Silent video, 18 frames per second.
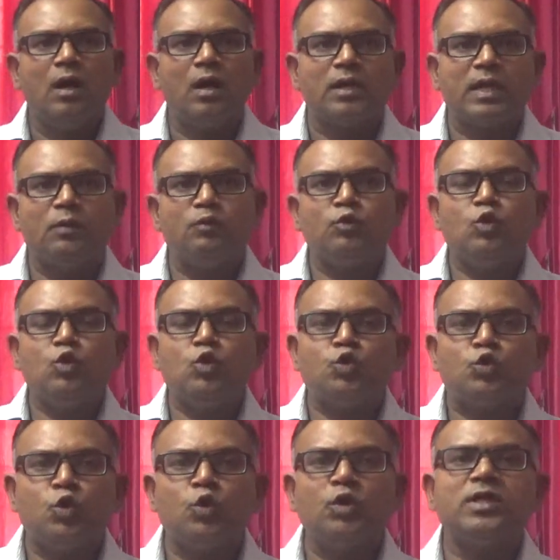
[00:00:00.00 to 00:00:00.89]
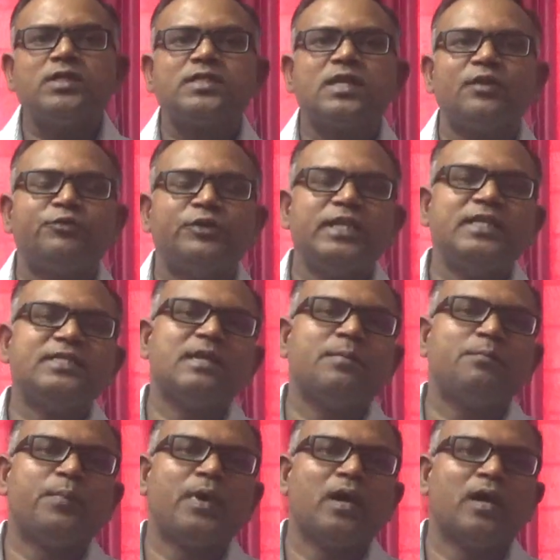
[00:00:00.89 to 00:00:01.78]
Now, rulers of these
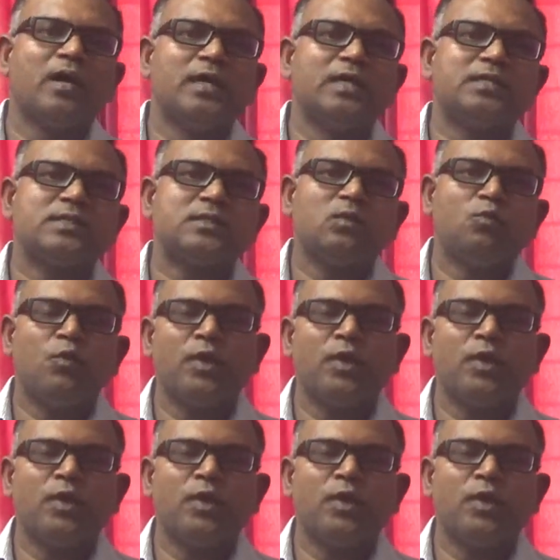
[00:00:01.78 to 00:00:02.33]
empires,